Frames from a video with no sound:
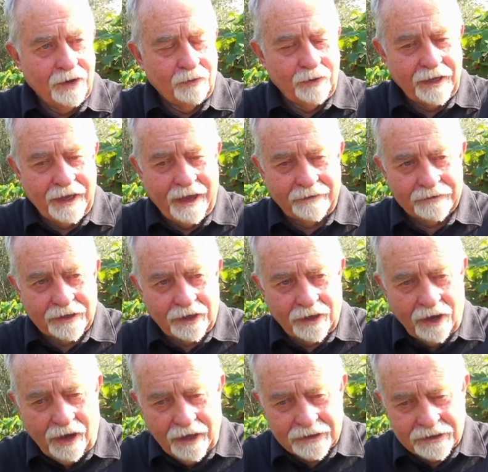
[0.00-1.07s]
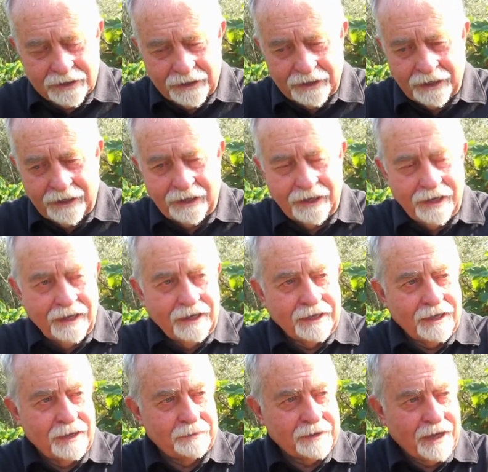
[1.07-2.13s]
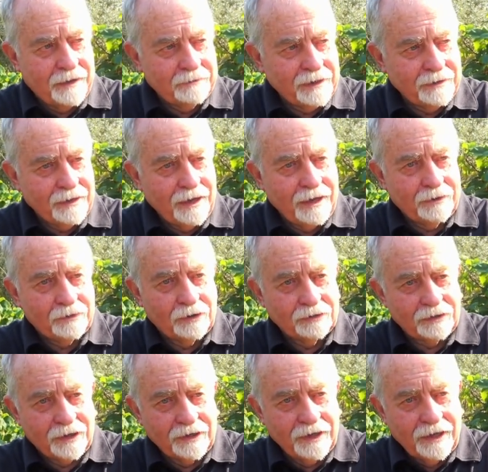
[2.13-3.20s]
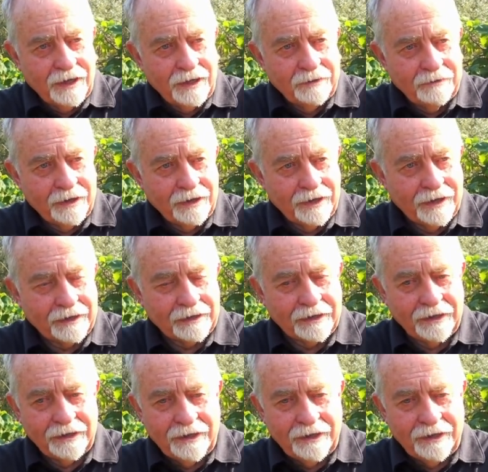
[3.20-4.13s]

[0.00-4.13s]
We have to constantly keep coming and rot uh,